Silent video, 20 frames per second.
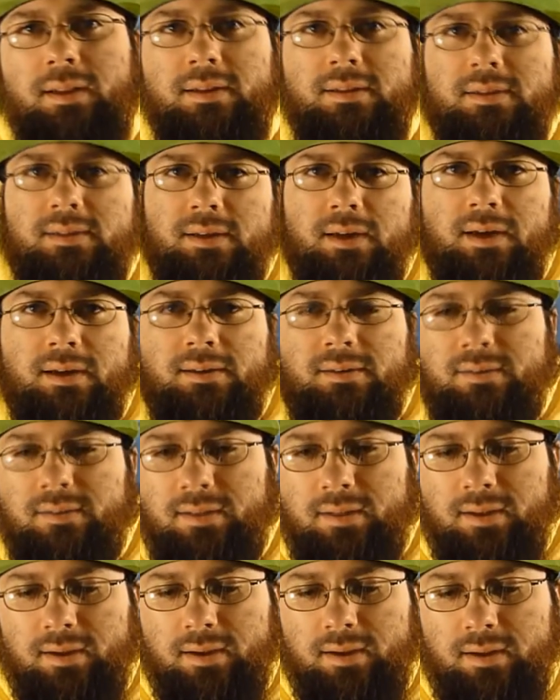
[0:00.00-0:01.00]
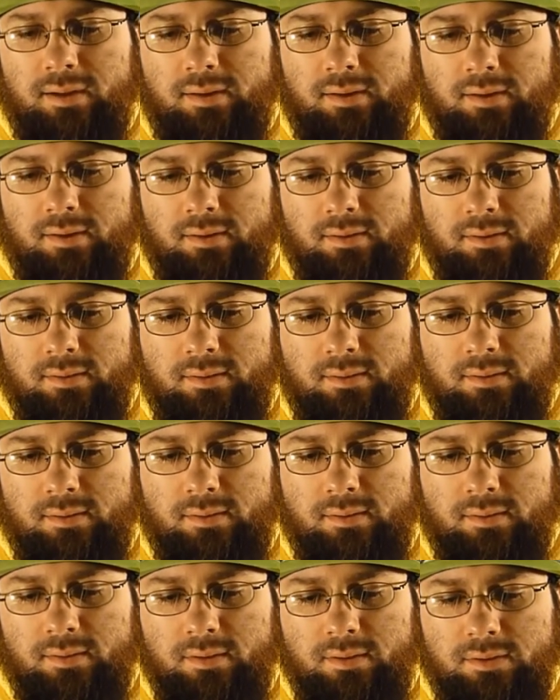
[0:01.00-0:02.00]
discuss that
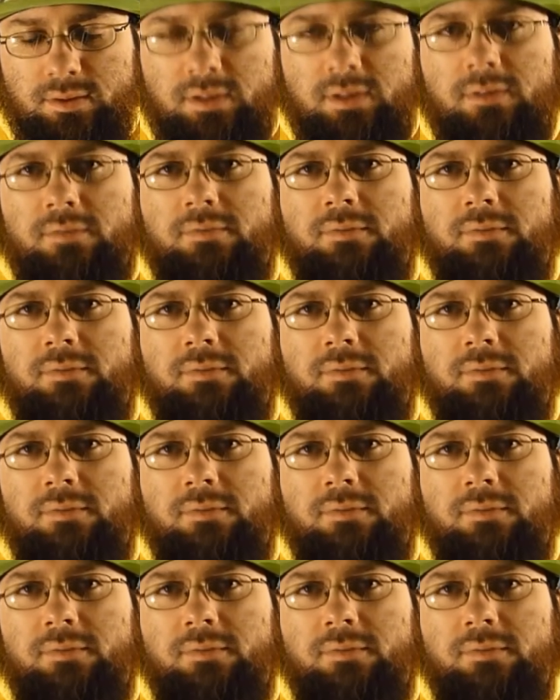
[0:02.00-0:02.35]
she